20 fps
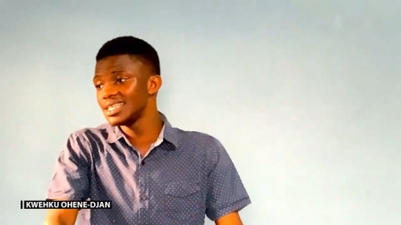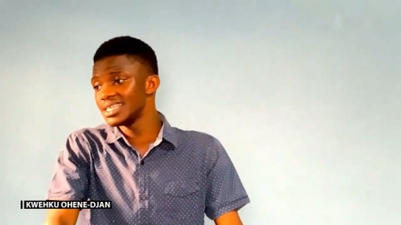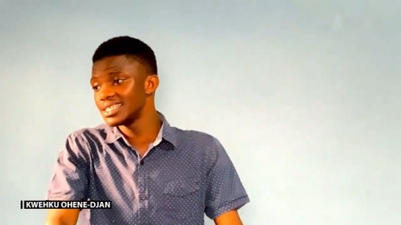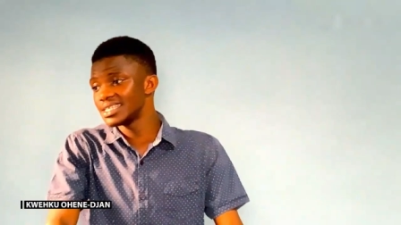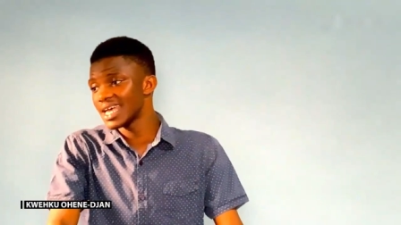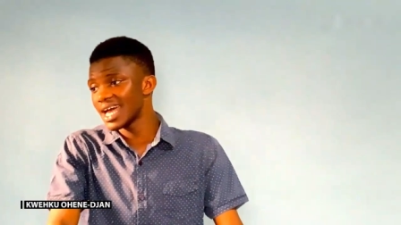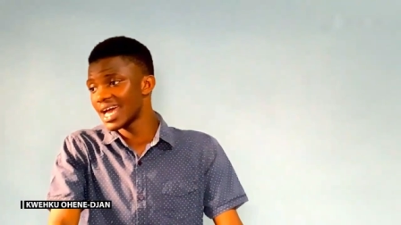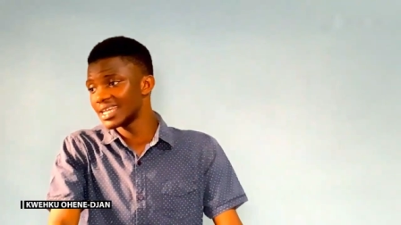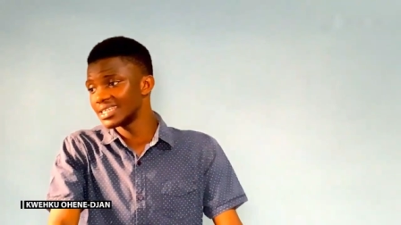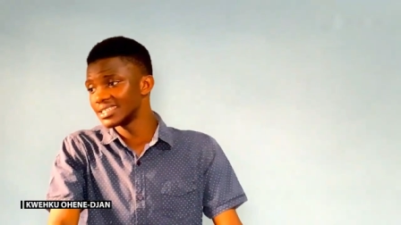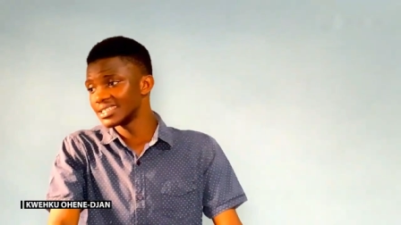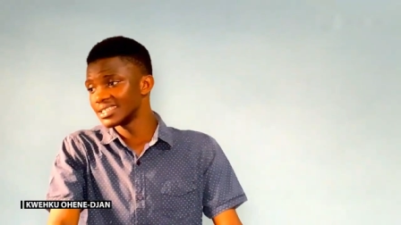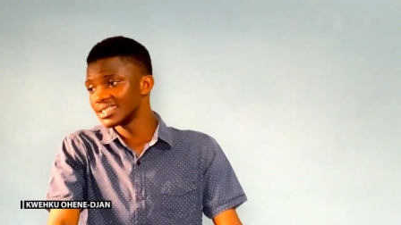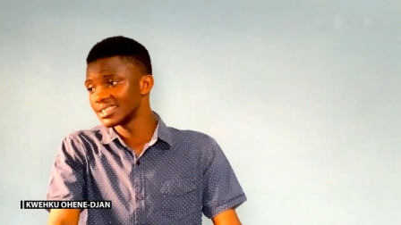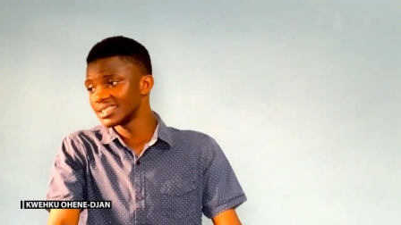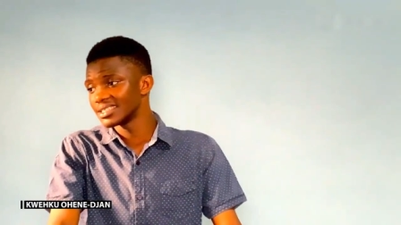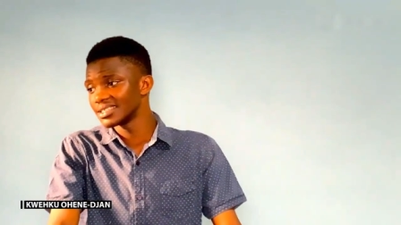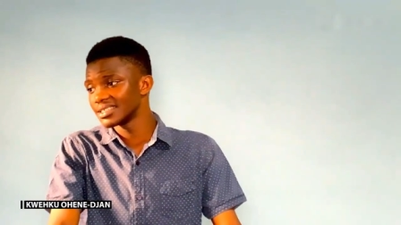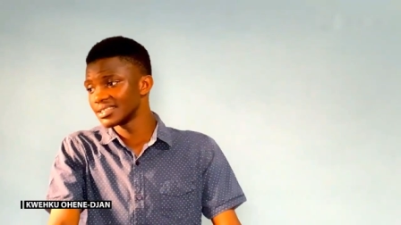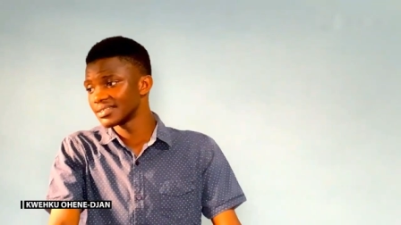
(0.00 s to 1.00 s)
is hard.
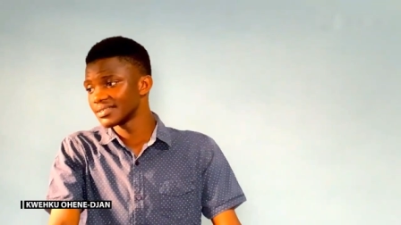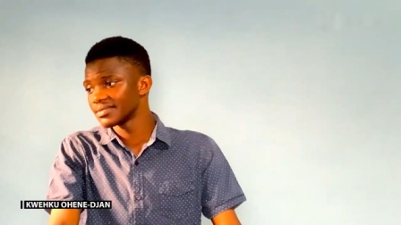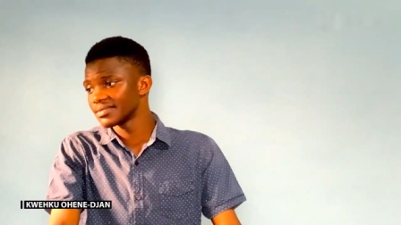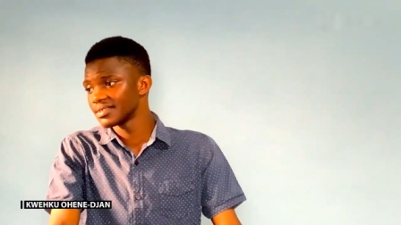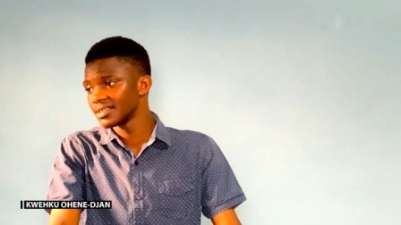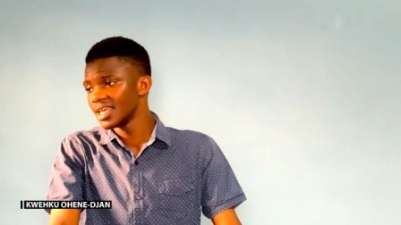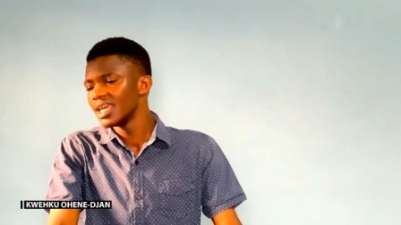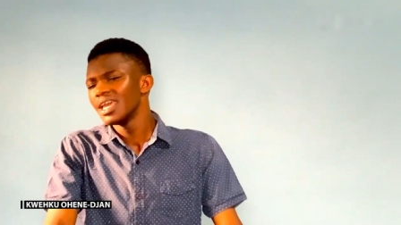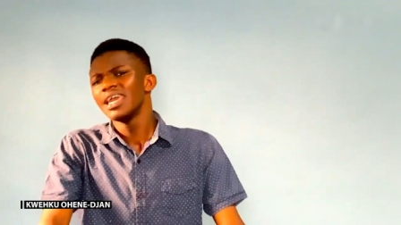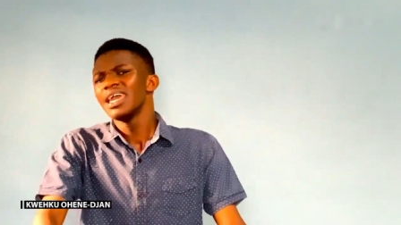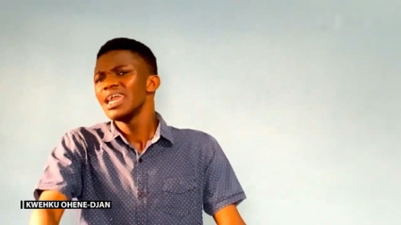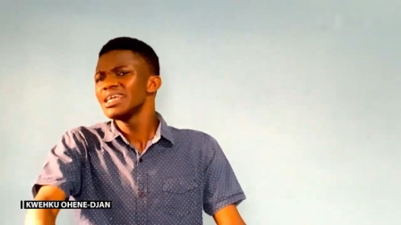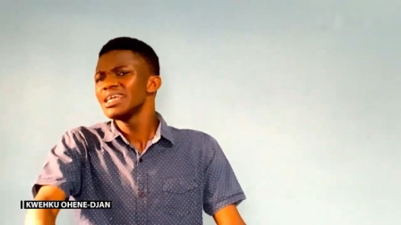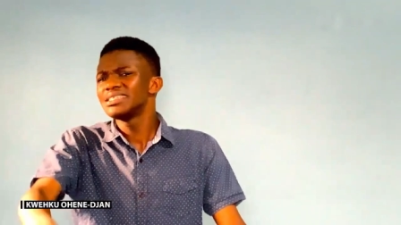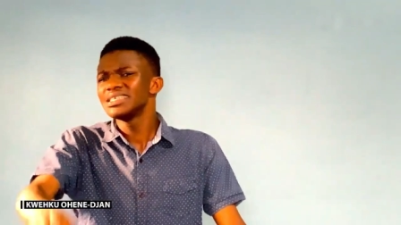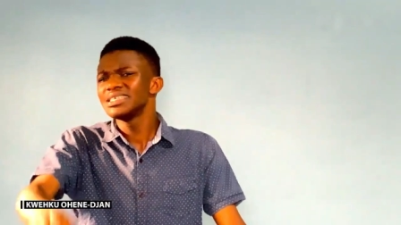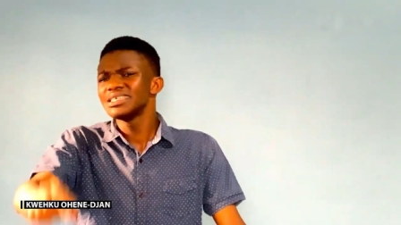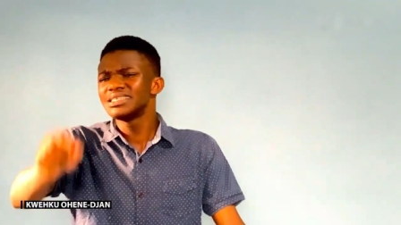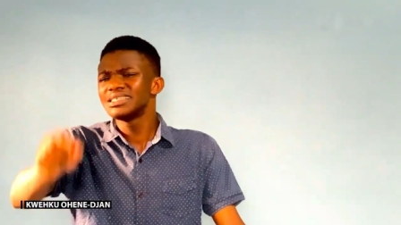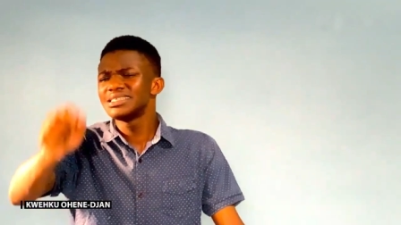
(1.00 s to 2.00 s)
It
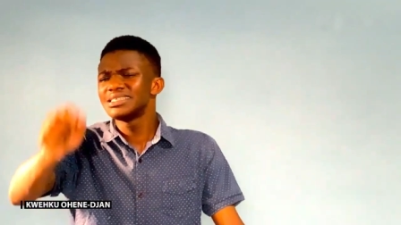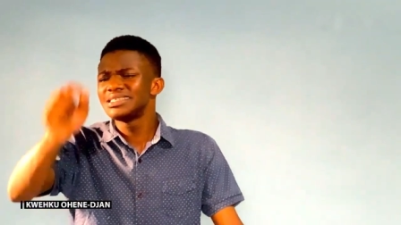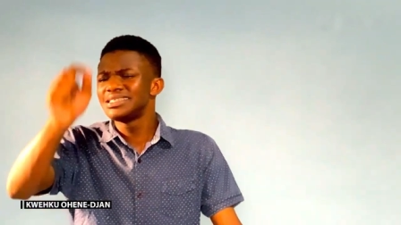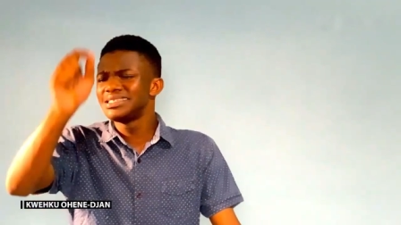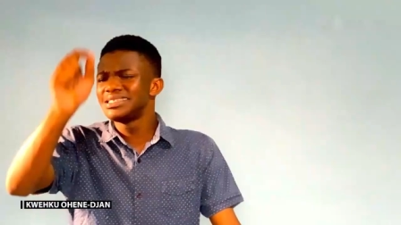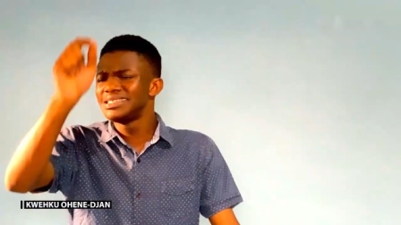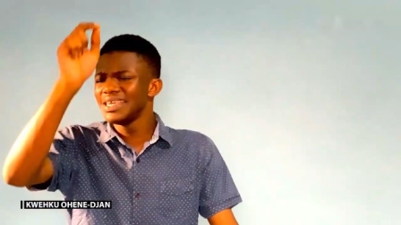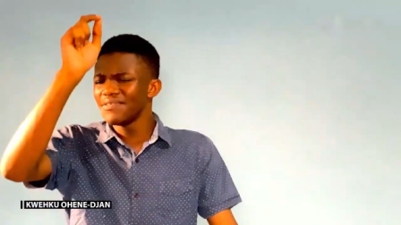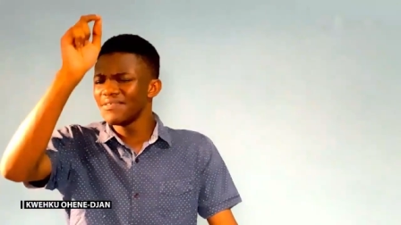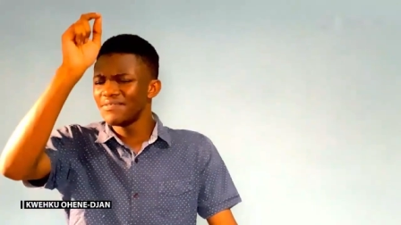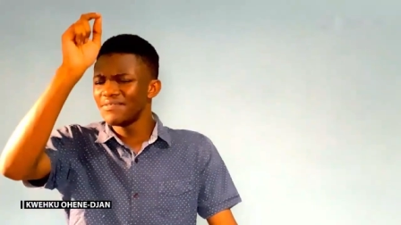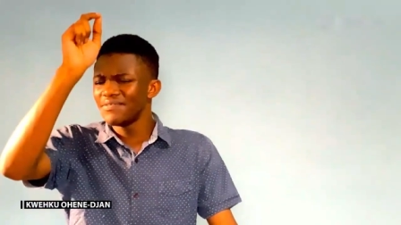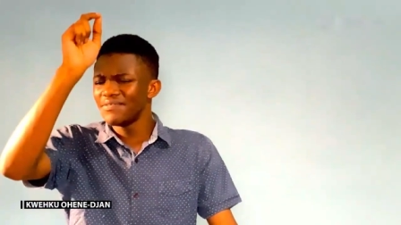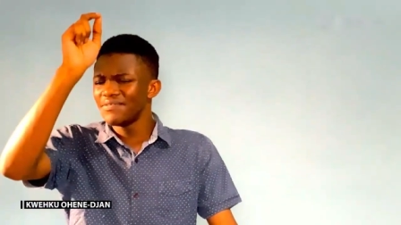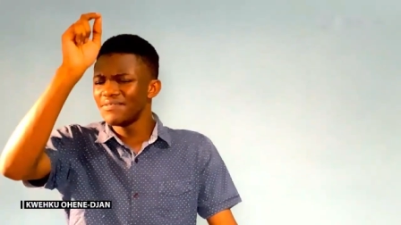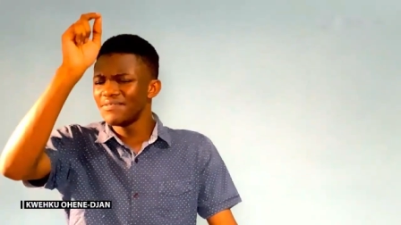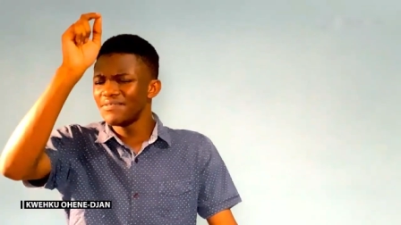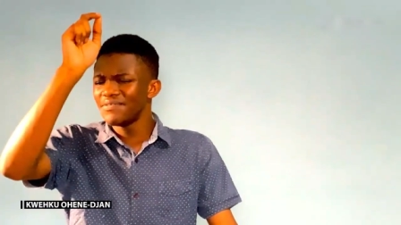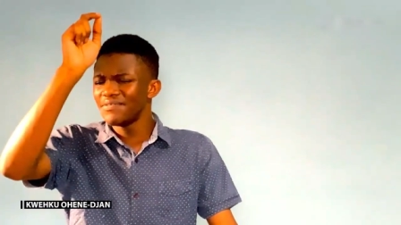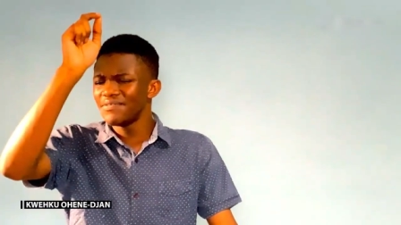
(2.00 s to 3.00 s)
is difficult
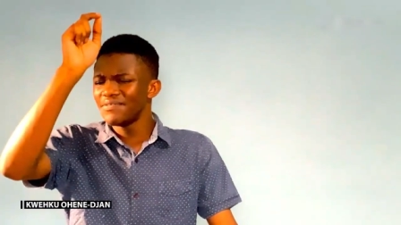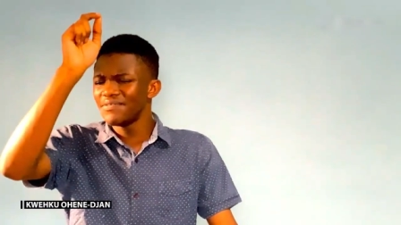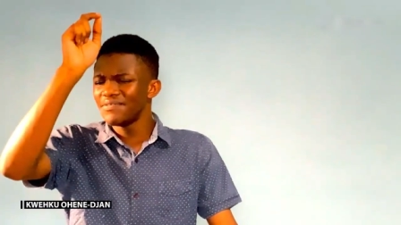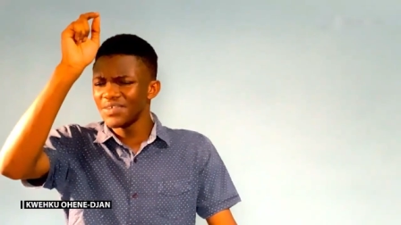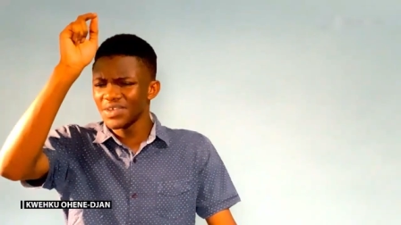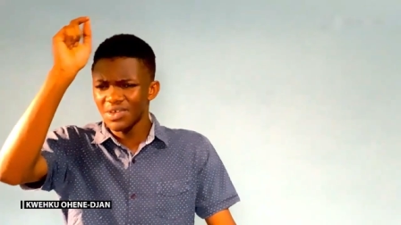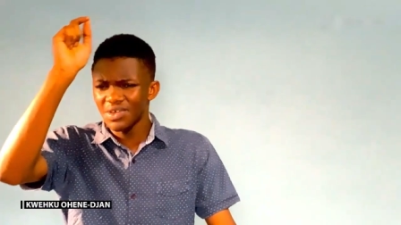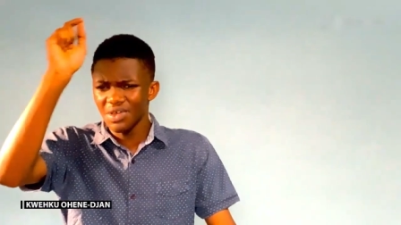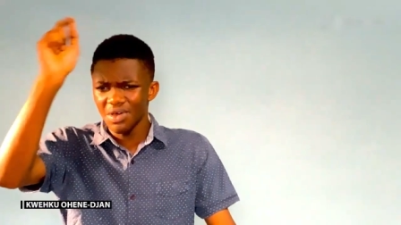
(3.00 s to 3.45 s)
on the way.